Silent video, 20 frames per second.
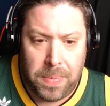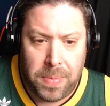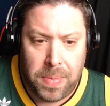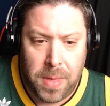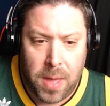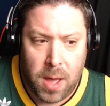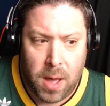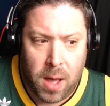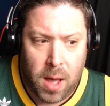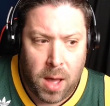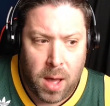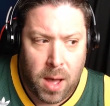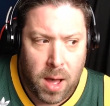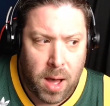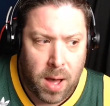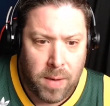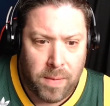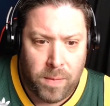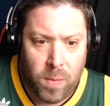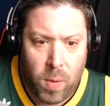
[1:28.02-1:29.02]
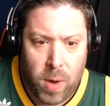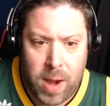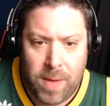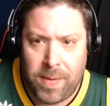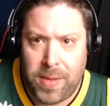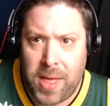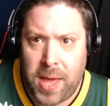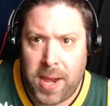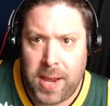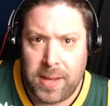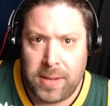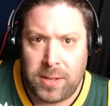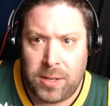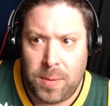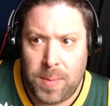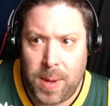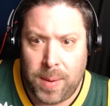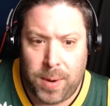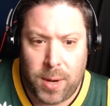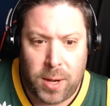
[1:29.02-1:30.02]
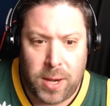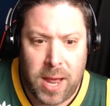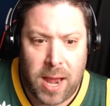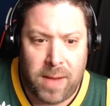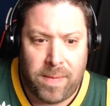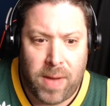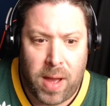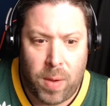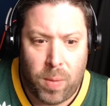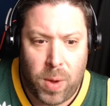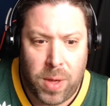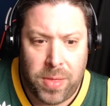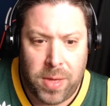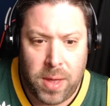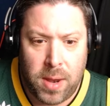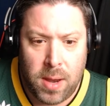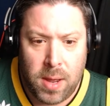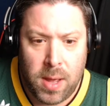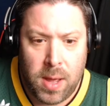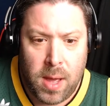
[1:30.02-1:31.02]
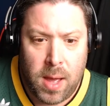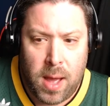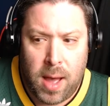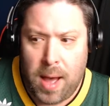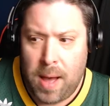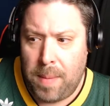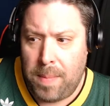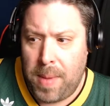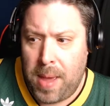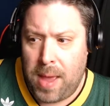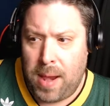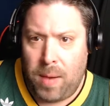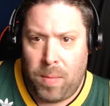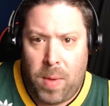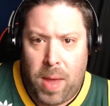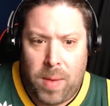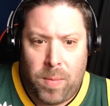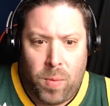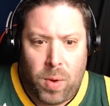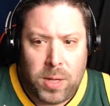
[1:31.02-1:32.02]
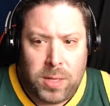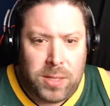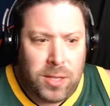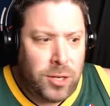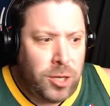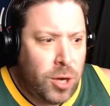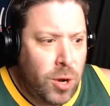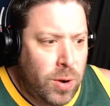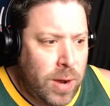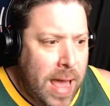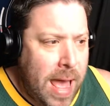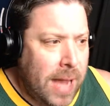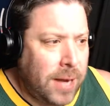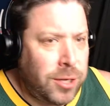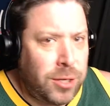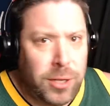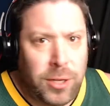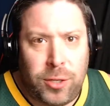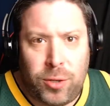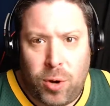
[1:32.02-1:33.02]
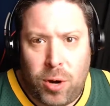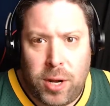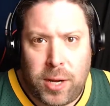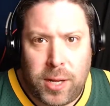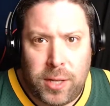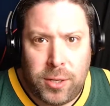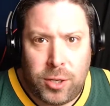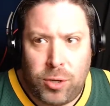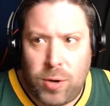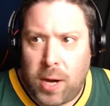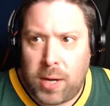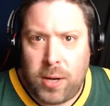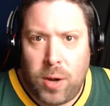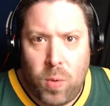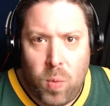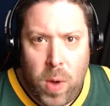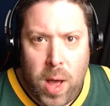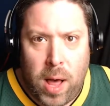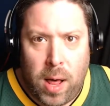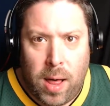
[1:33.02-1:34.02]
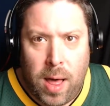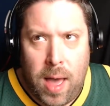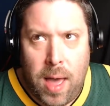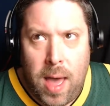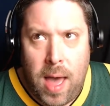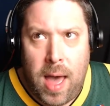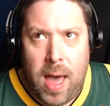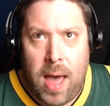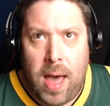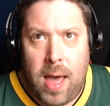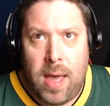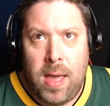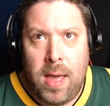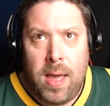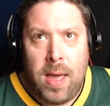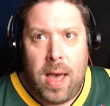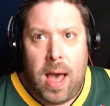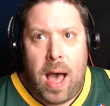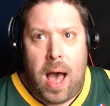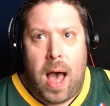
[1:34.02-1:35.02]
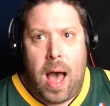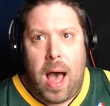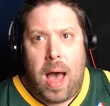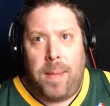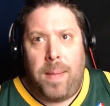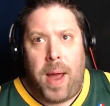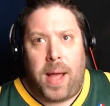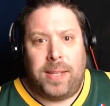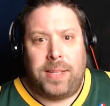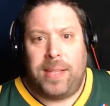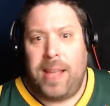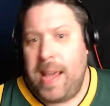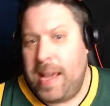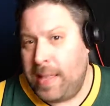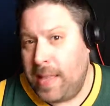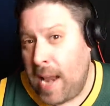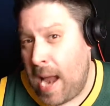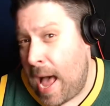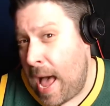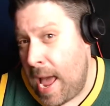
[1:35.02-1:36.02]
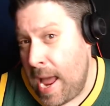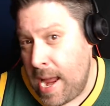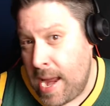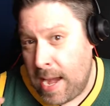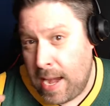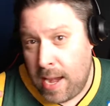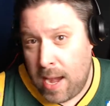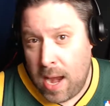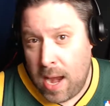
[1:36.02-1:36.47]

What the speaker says: of whatever that is to be able to identify with it, and was the joke actually sort of constructed well? I'm not saying that I